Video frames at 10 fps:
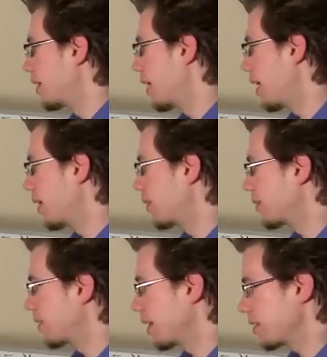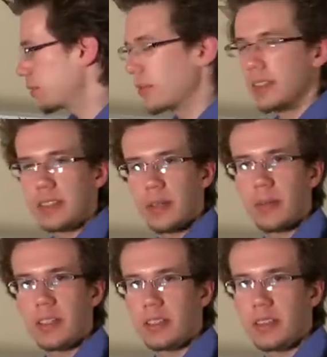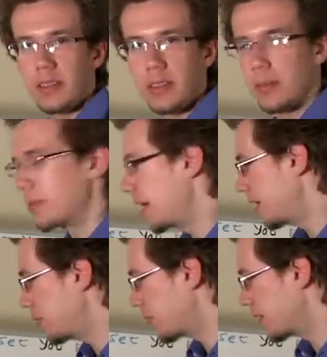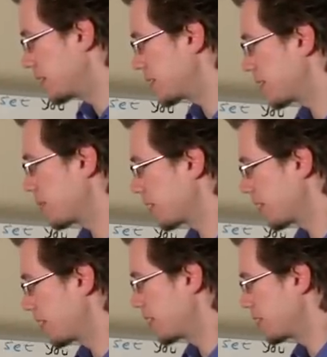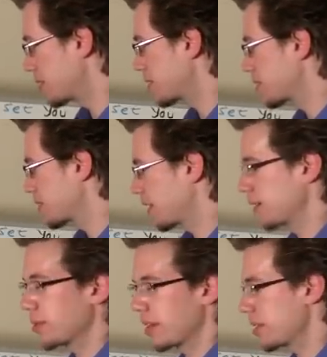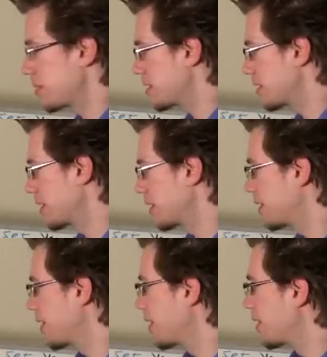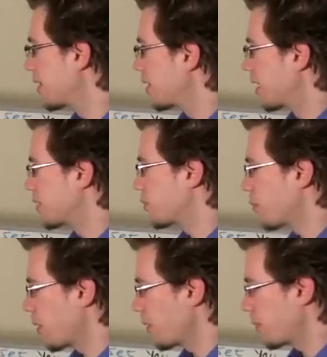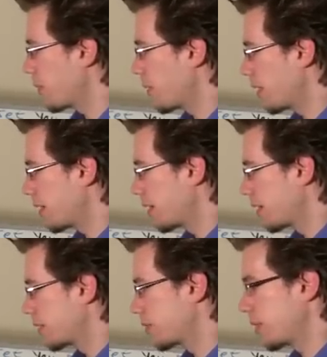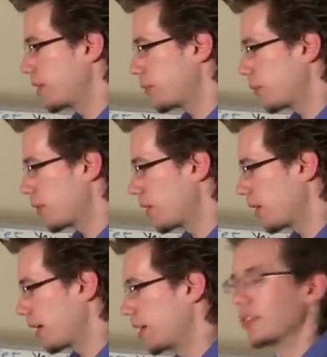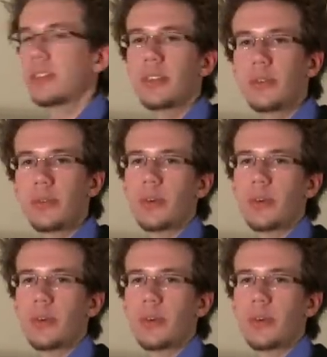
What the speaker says: Now the other ones the main ones that we're going to use, that you'll probably be seeing, it's 4-4, 3-4, and 2-4.